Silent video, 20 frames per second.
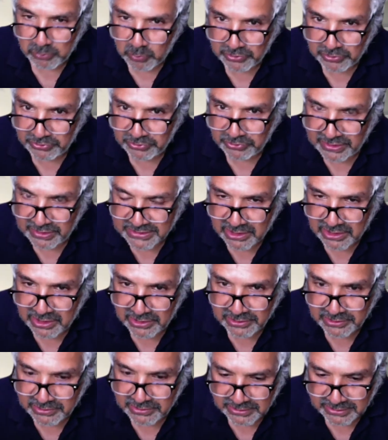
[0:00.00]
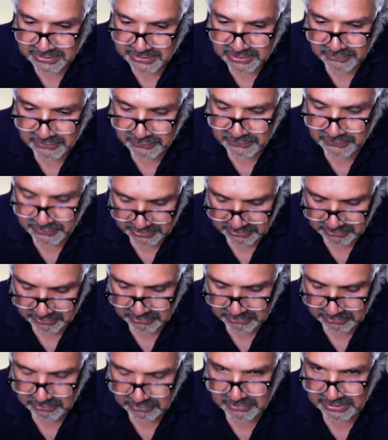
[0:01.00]
of the things that I discovered
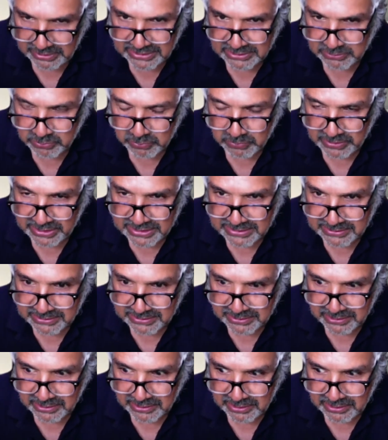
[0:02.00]
is is